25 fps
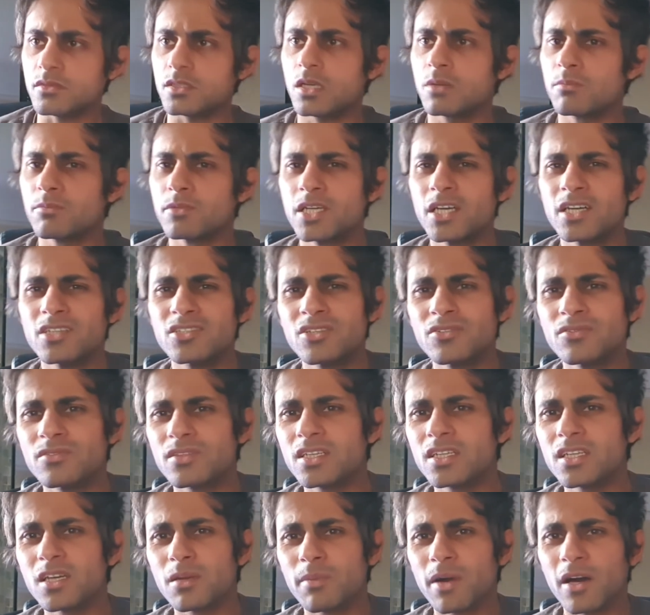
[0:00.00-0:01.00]
Yeah, I don't
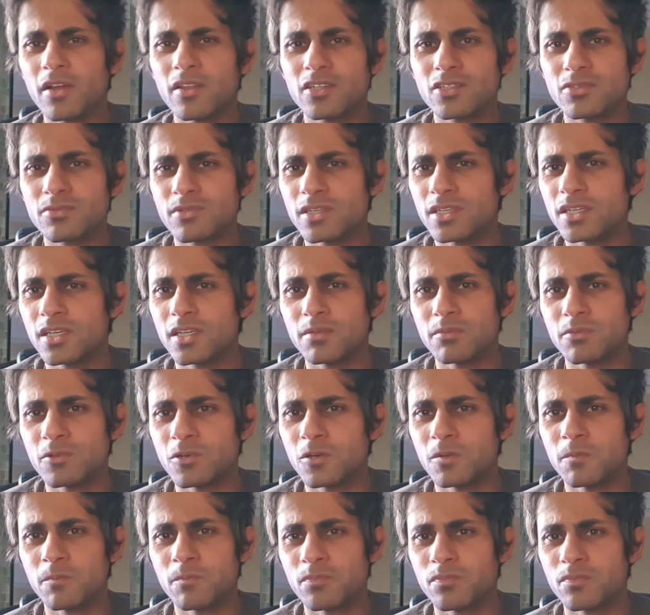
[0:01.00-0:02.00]
think about this really
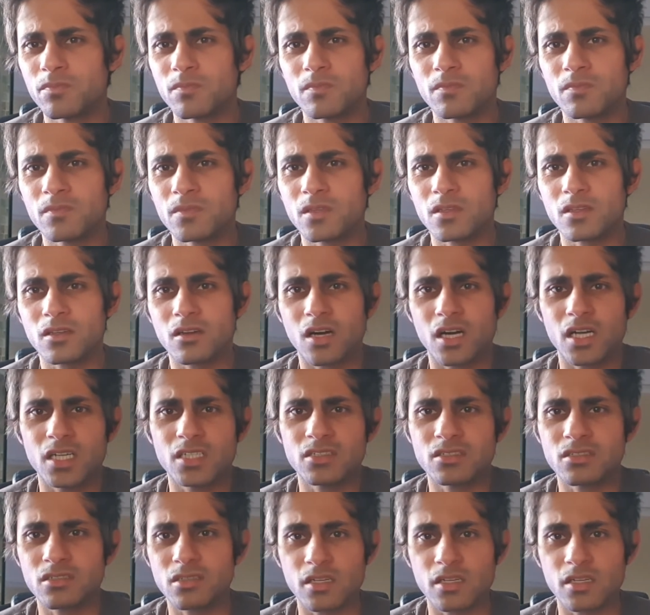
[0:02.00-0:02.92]
anymore, guys,